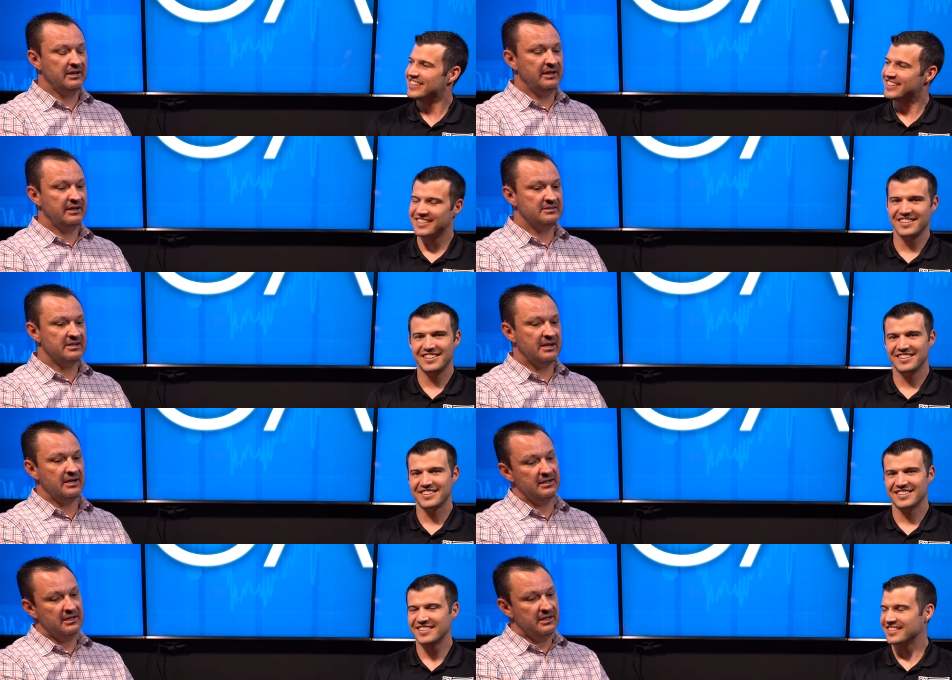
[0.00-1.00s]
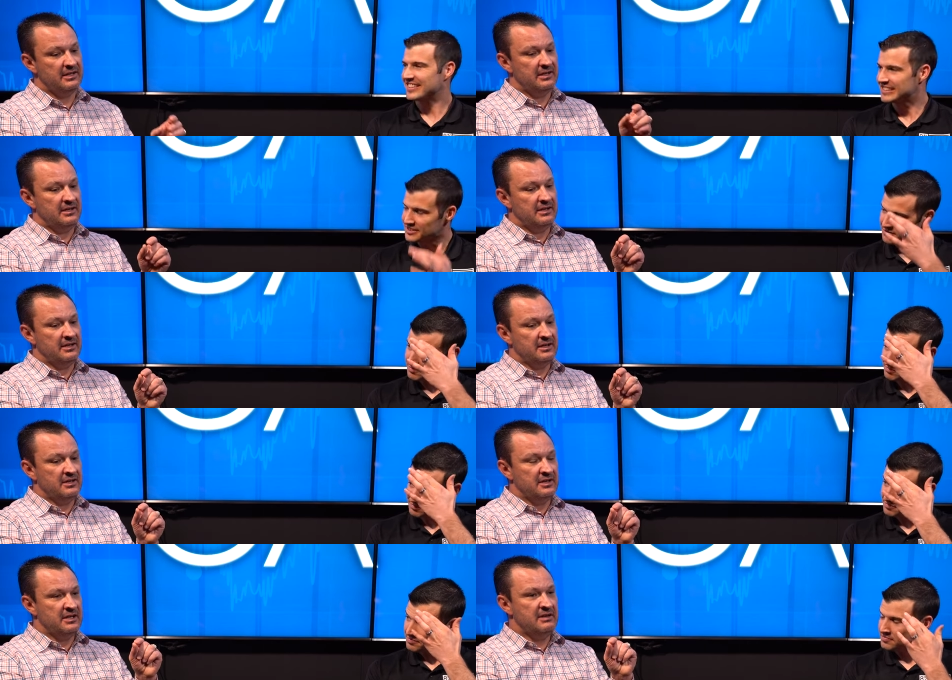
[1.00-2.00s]
Speaker 1: is uh,
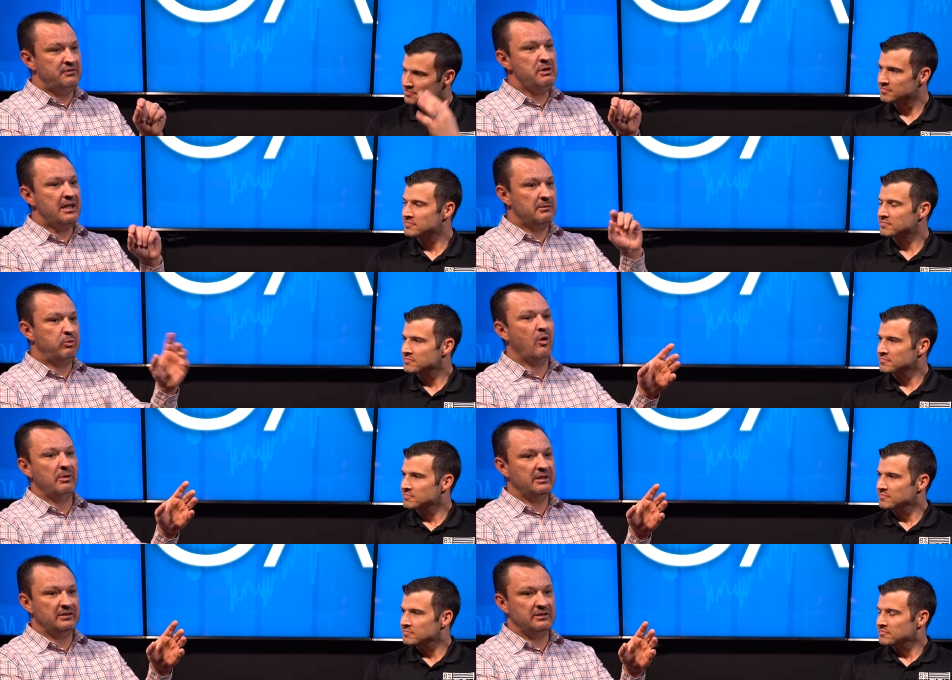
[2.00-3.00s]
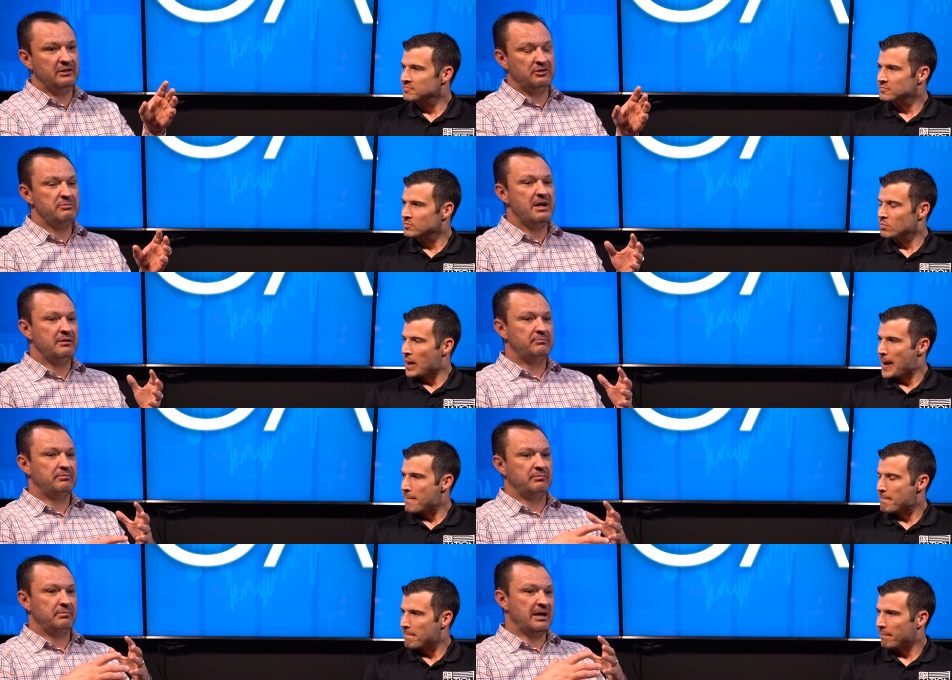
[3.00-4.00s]
if you had an appointment, you know, you may
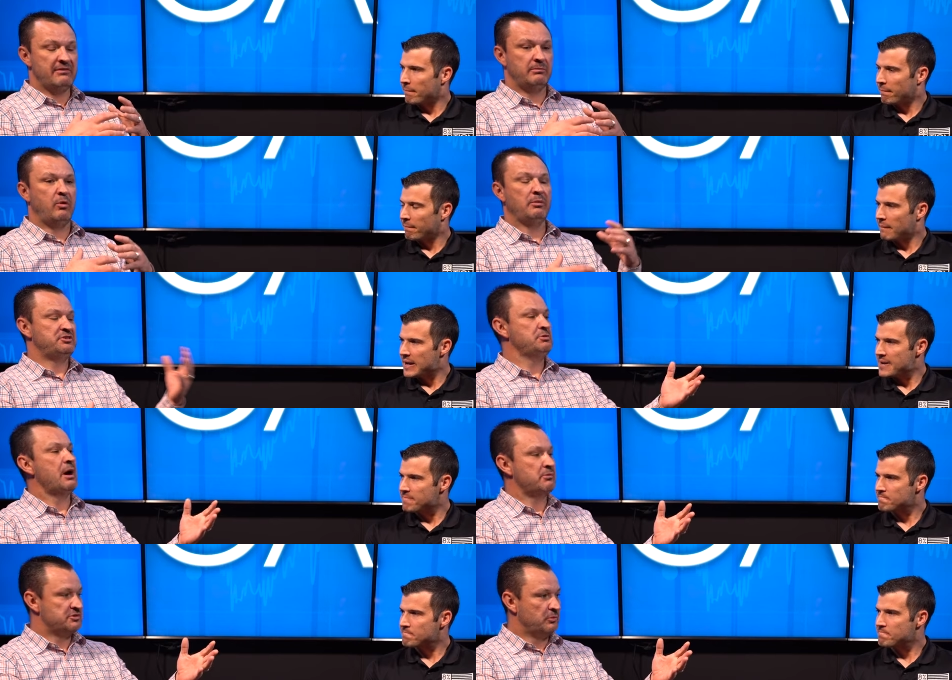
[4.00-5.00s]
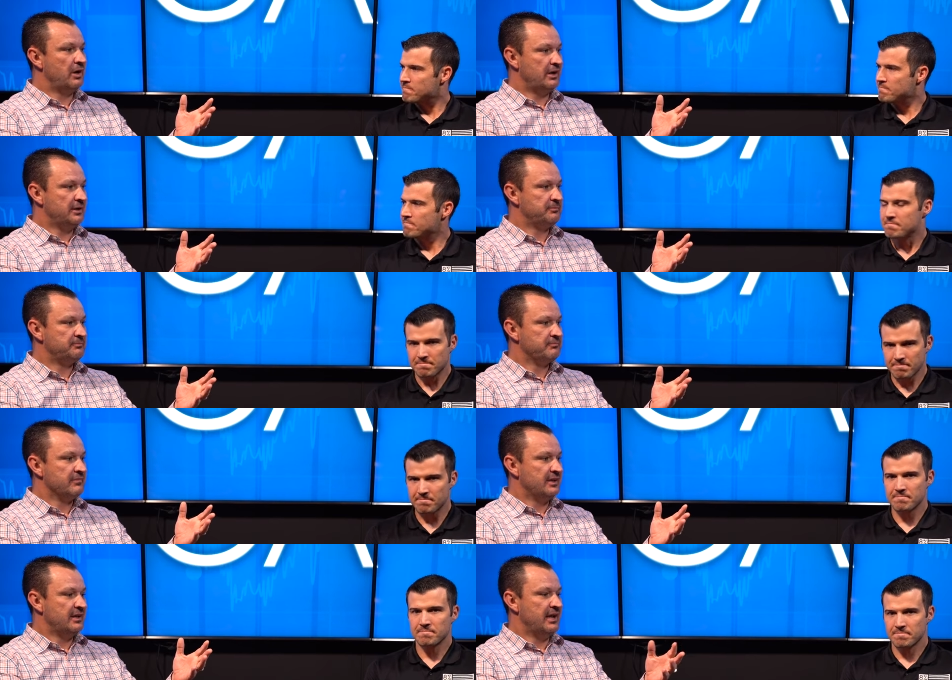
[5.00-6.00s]
have an appointment two hours away,
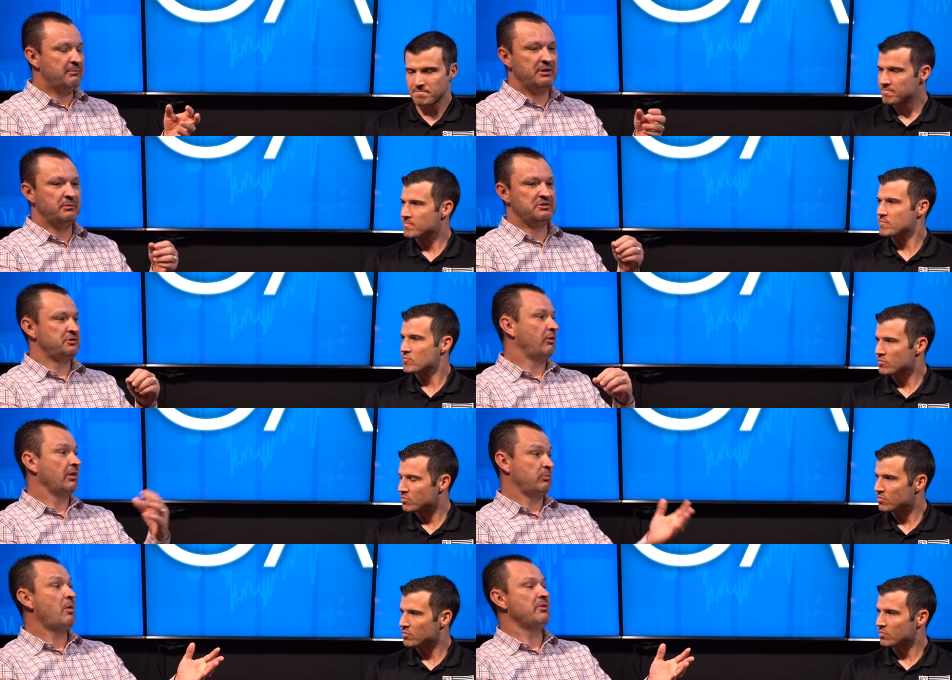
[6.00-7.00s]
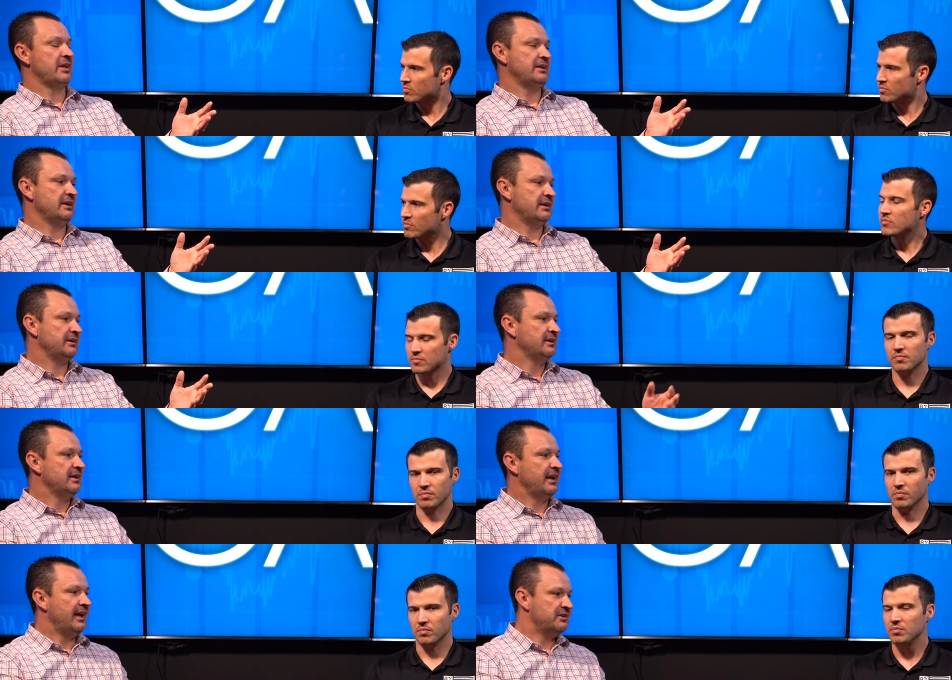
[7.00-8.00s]
and but it was your only appointment that day.
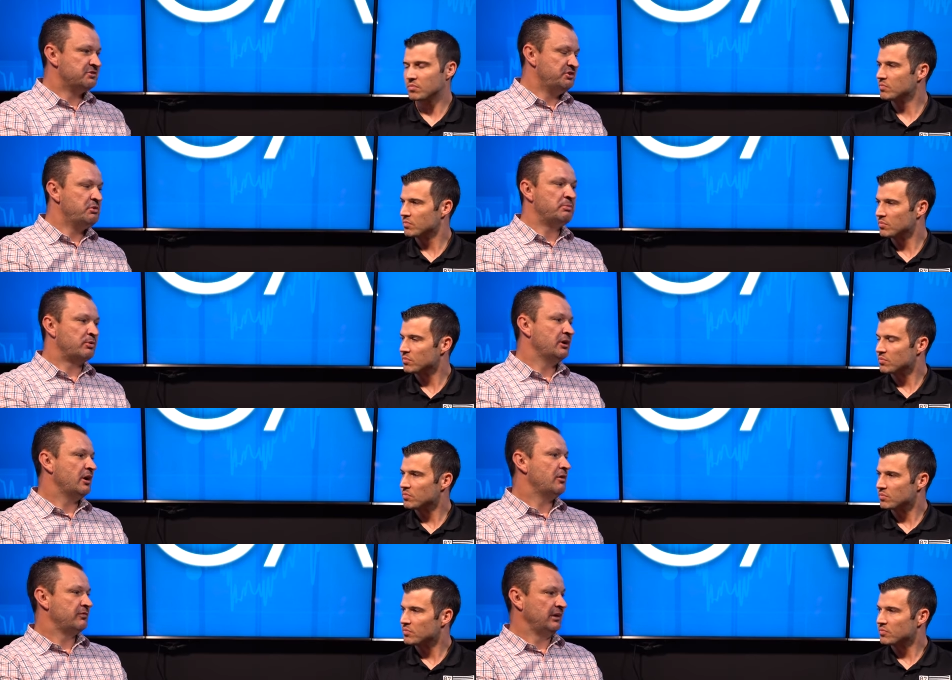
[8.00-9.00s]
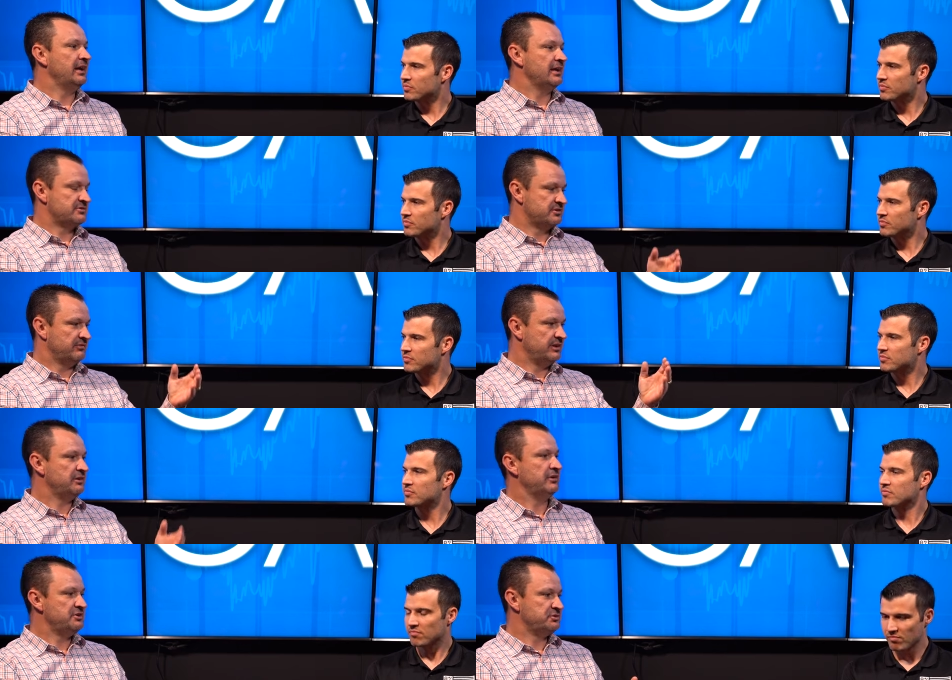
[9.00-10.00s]
And so you would print off list of
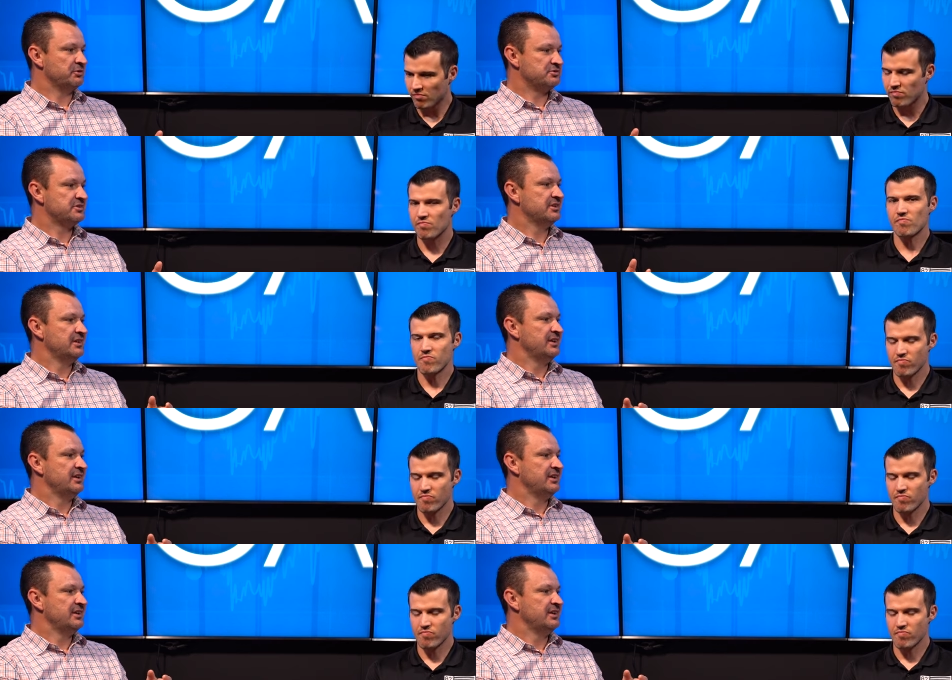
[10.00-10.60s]
individuals